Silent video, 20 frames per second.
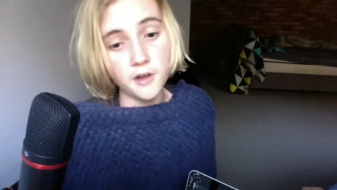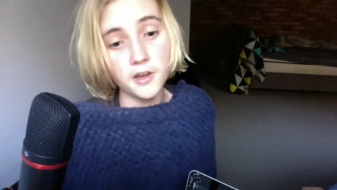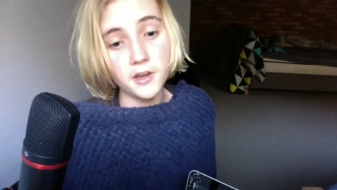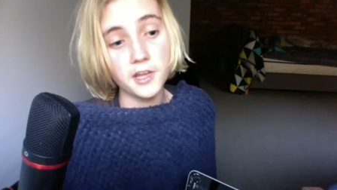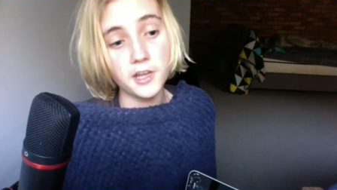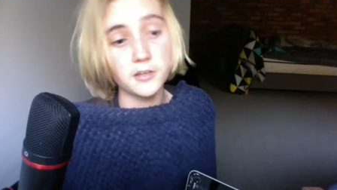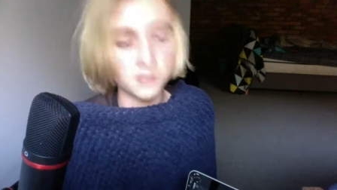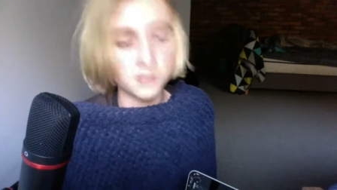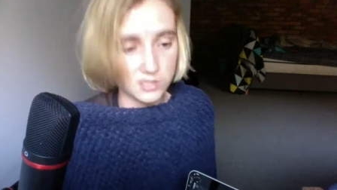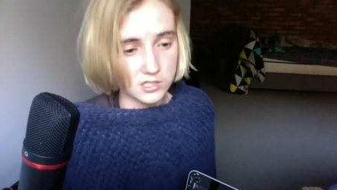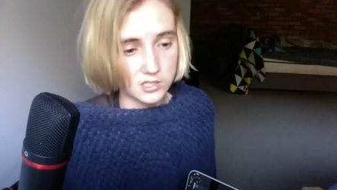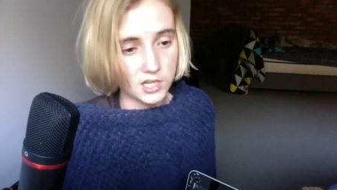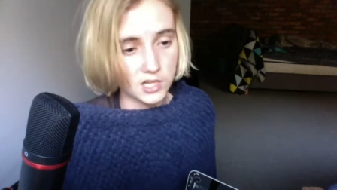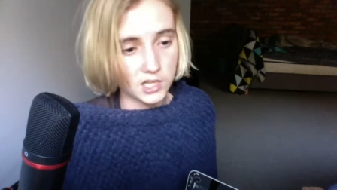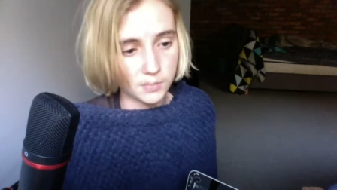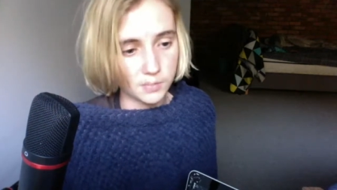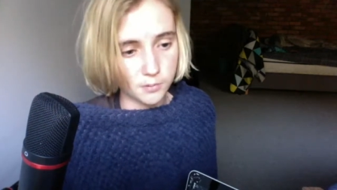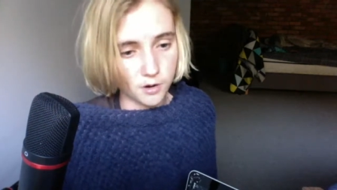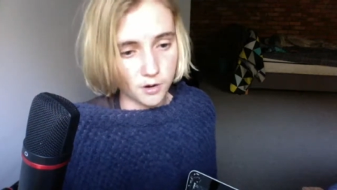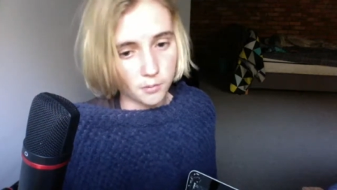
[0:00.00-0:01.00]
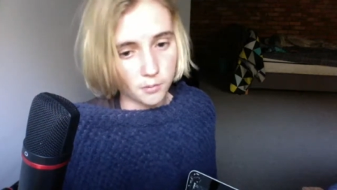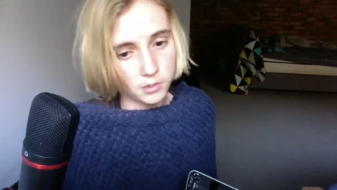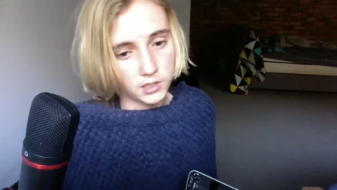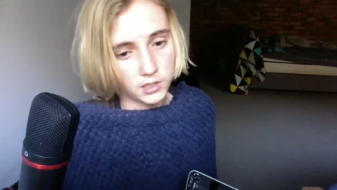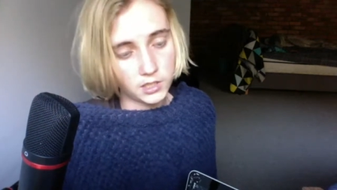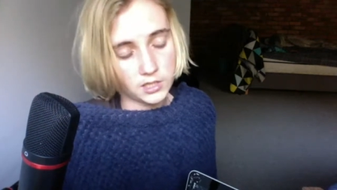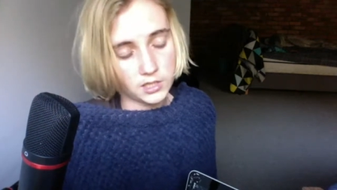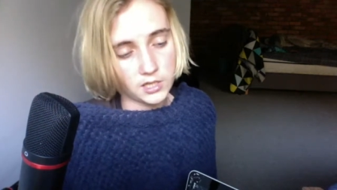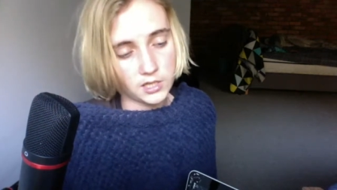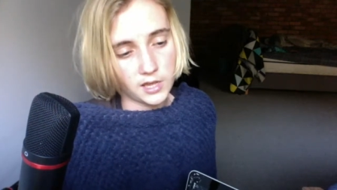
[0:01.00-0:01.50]
Interstellar
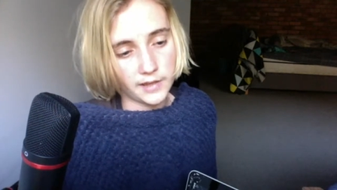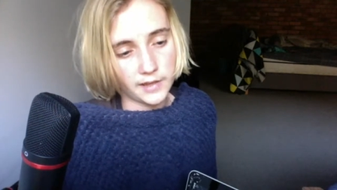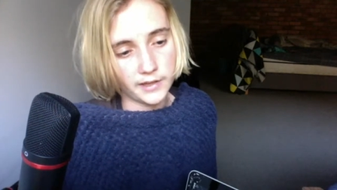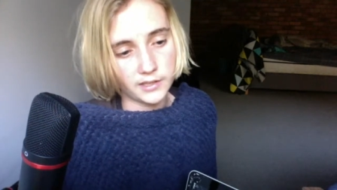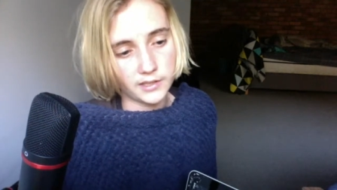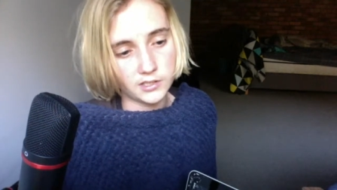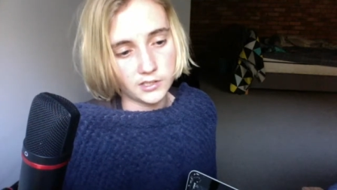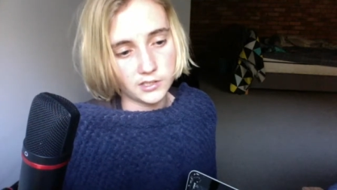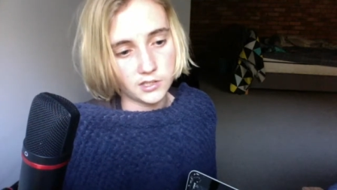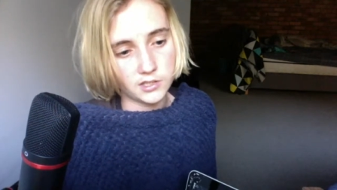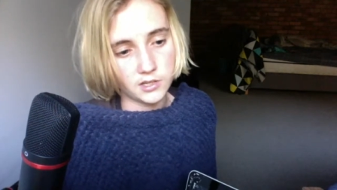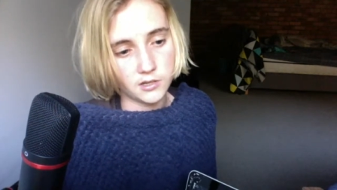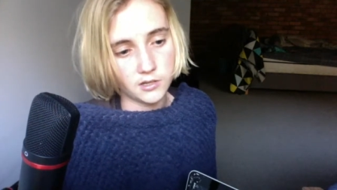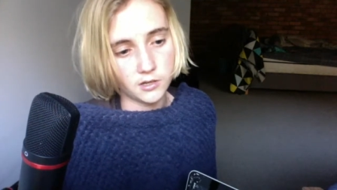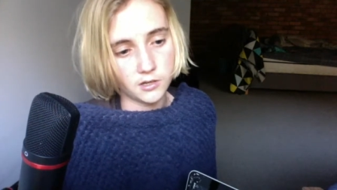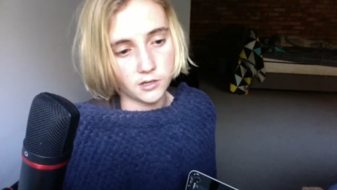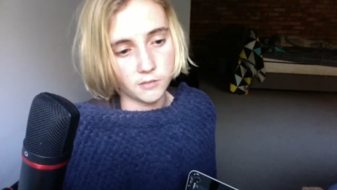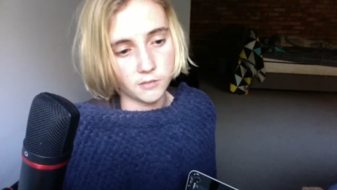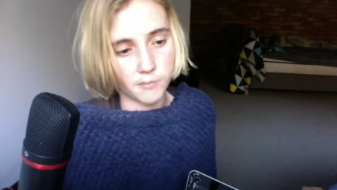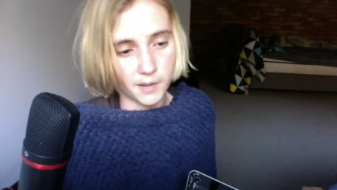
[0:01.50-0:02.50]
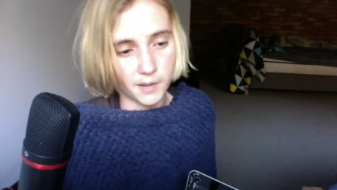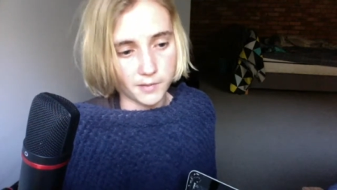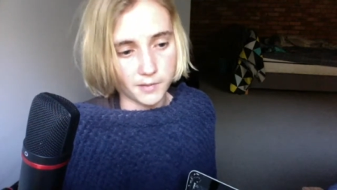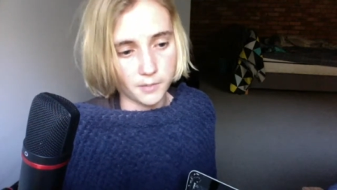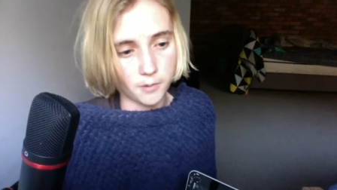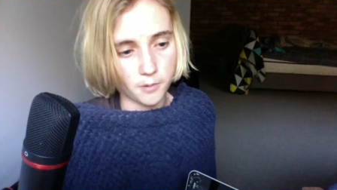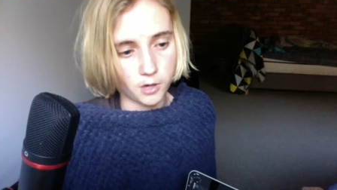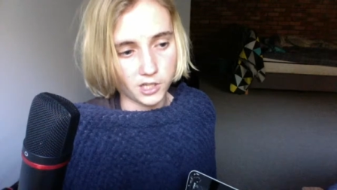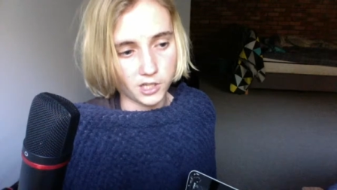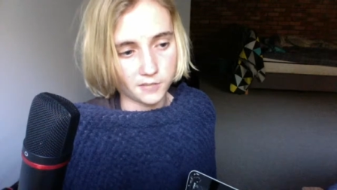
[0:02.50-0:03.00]
probably, and maybe
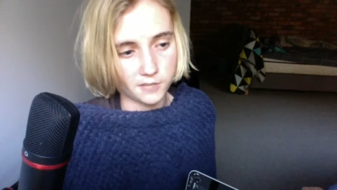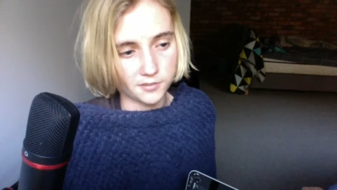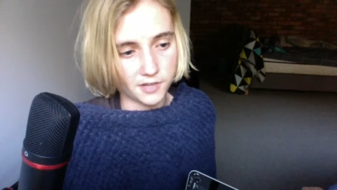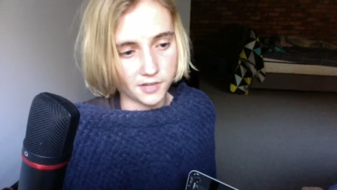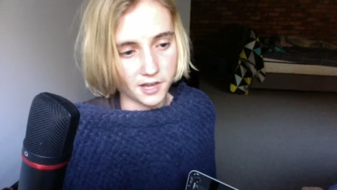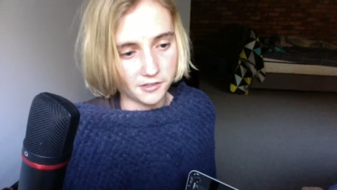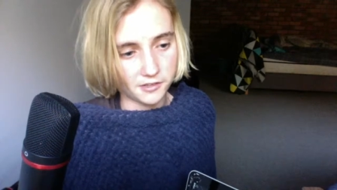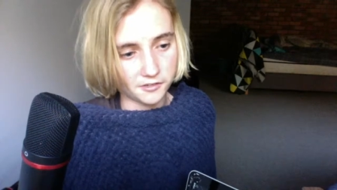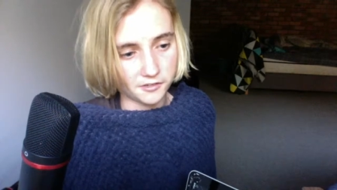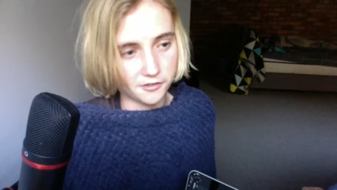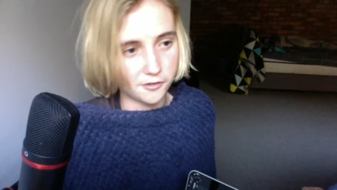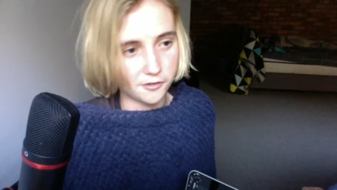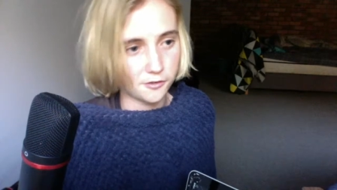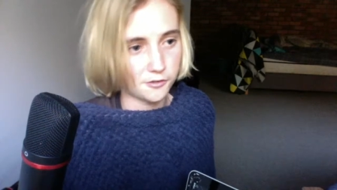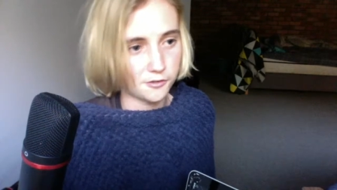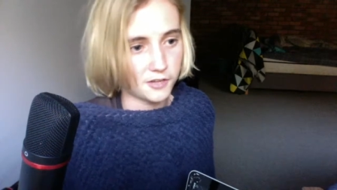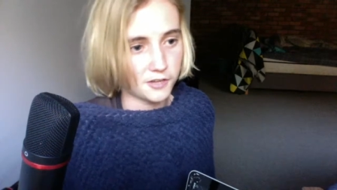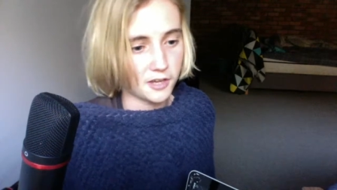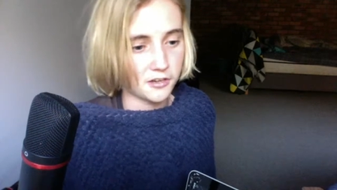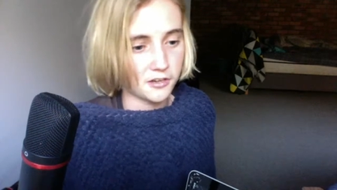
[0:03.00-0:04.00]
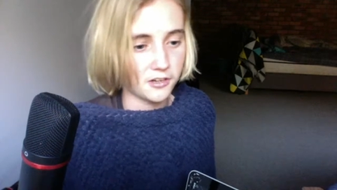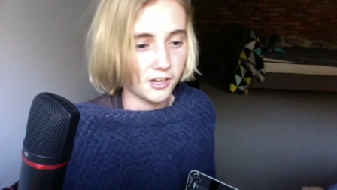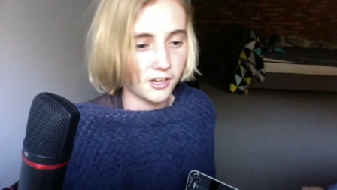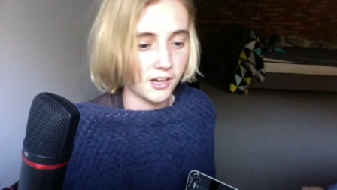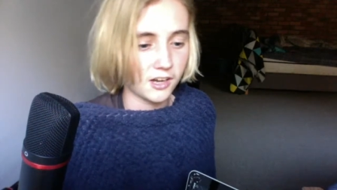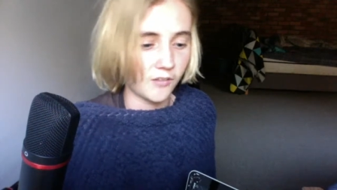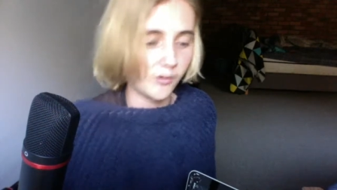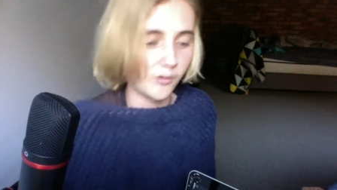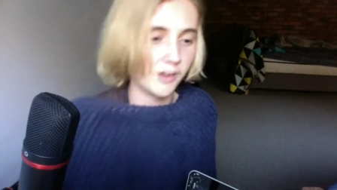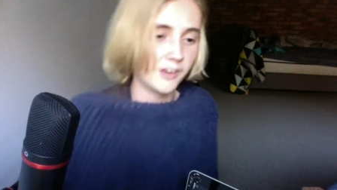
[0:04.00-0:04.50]
Apocalypse Now since as he said.
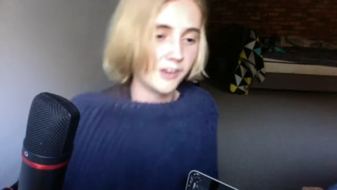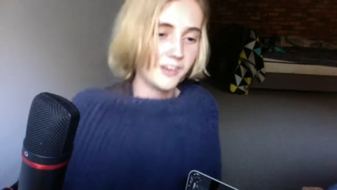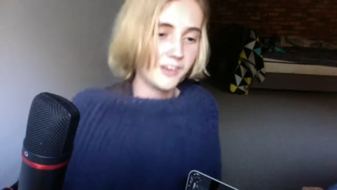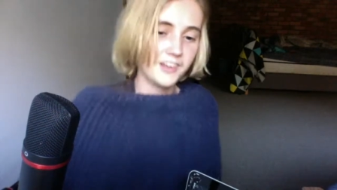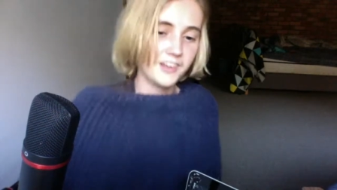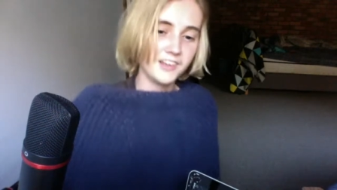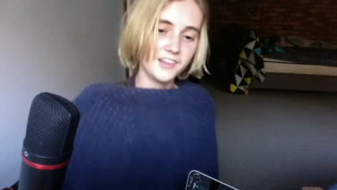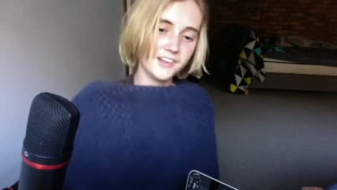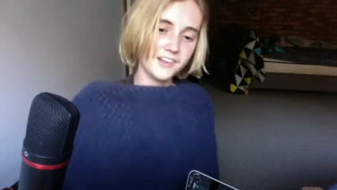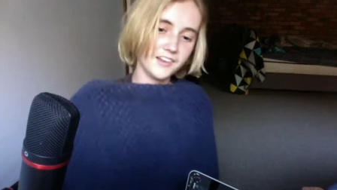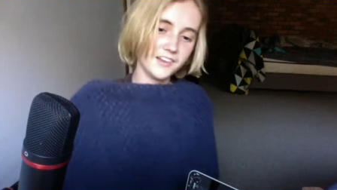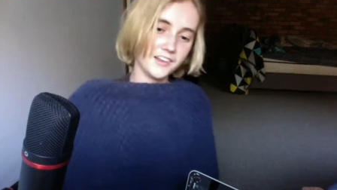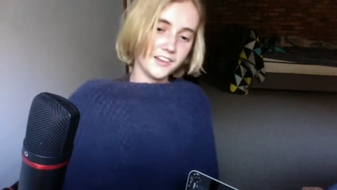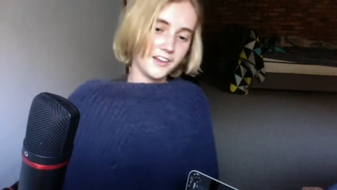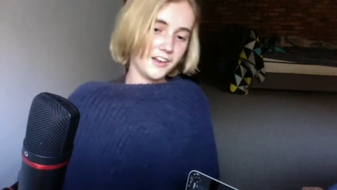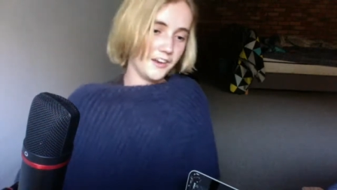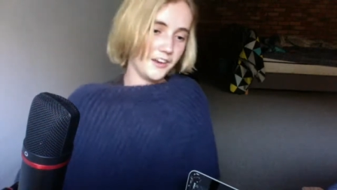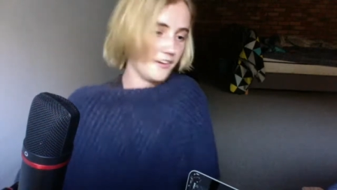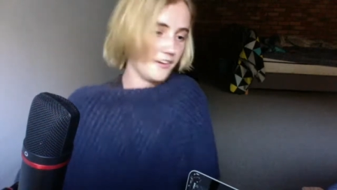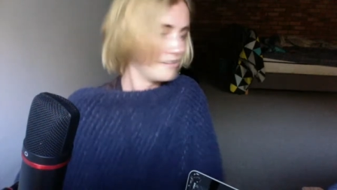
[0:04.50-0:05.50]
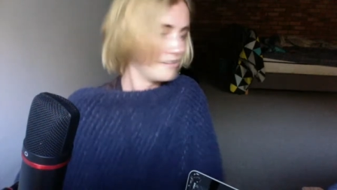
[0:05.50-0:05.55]
And